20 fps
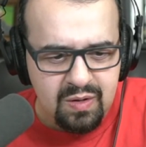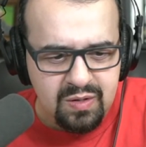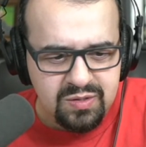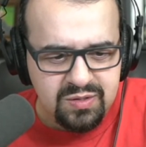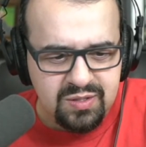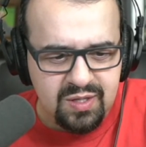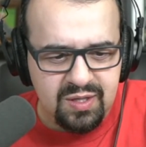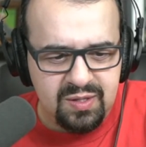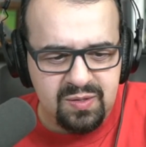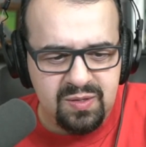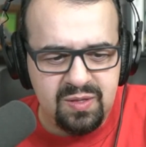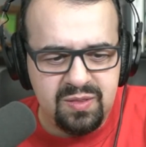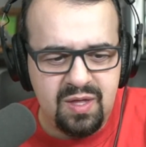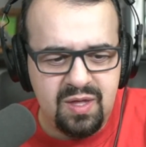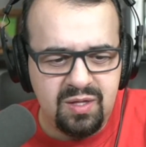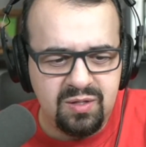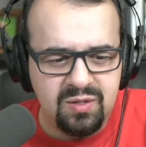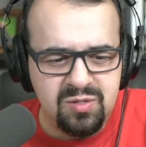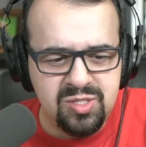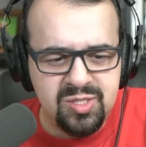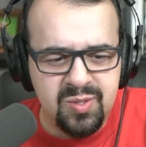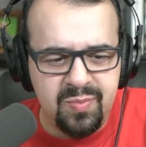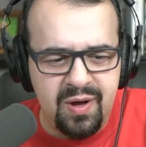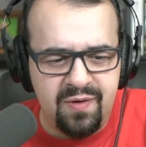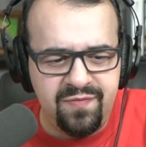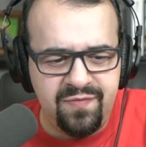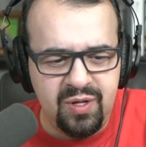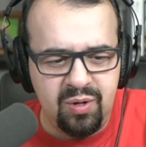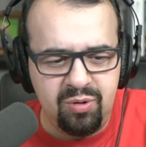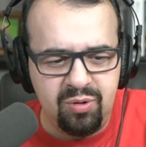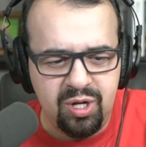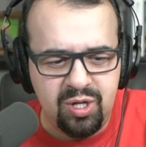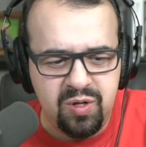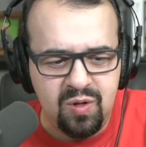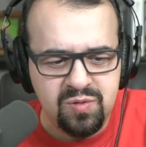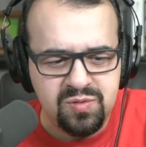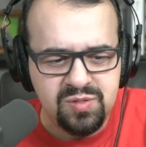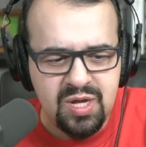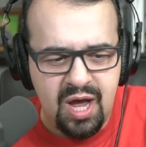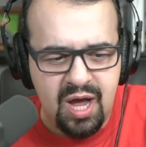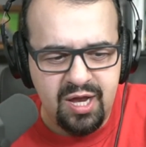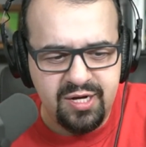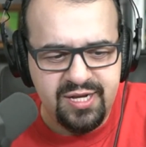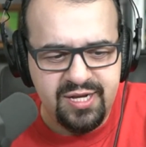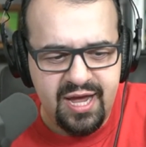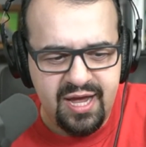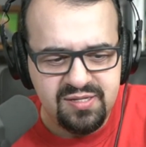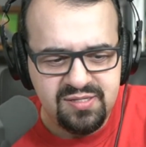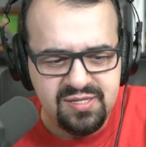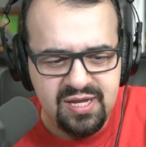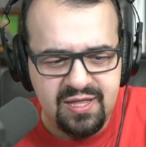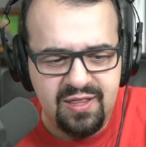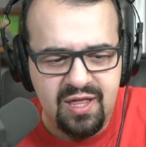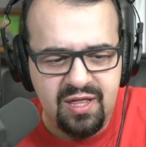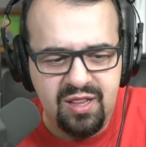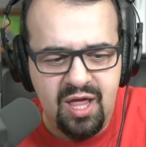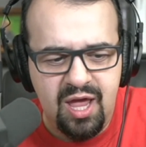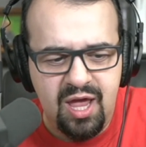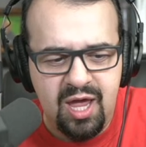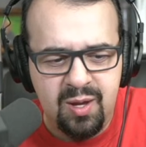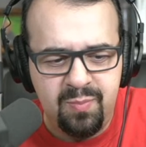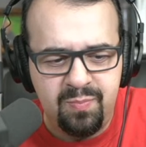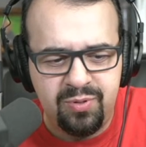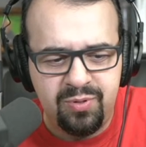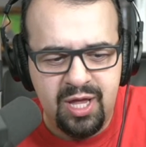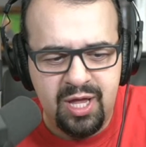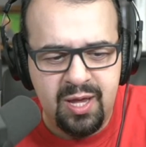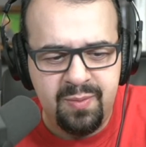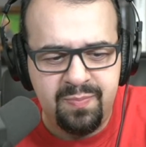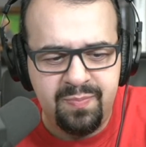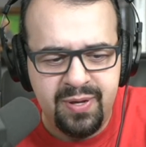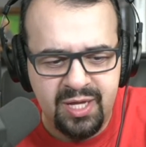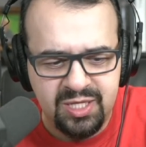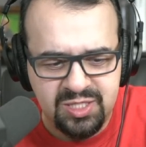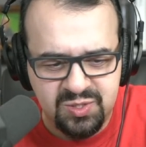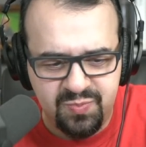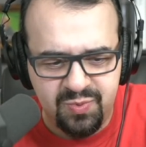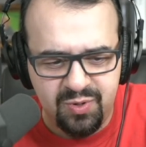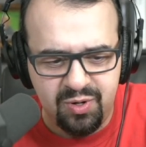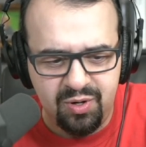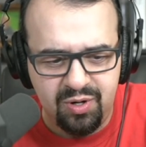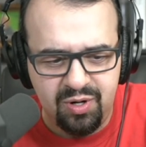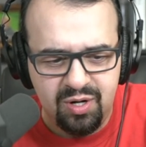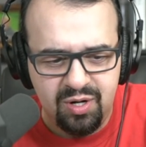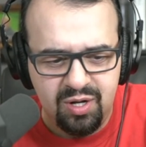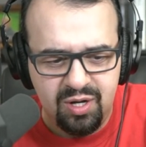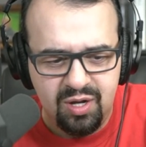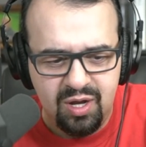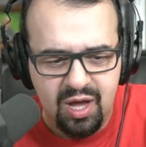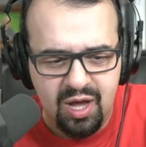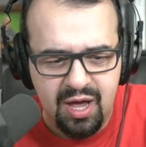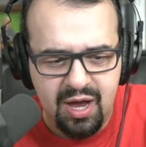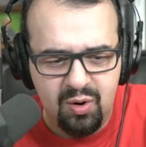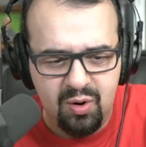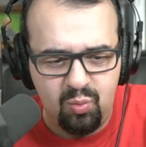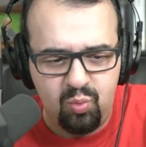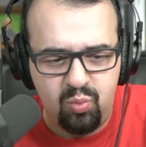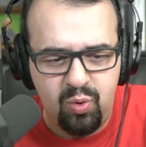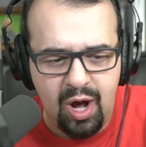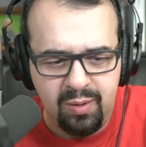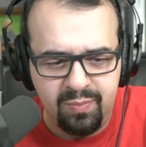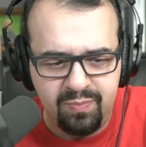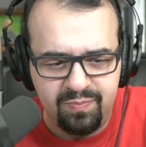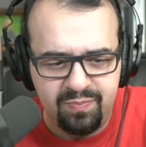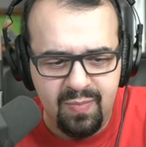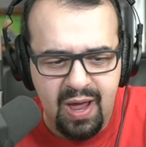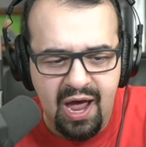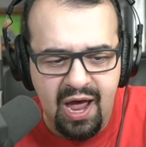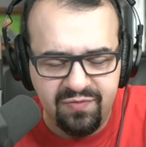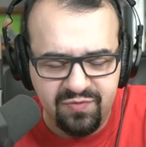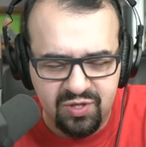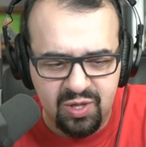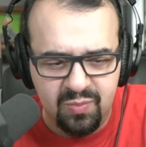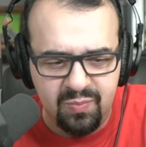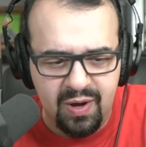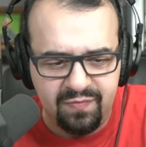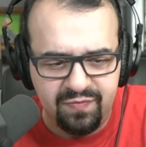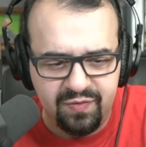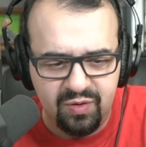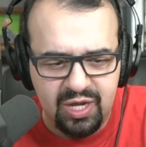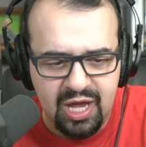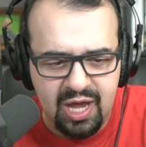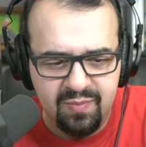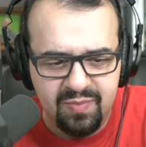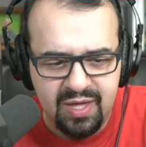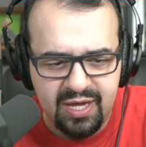So they lose to Buffalo in a close contest, and then they play Pittsburgh right after the Buffalo game.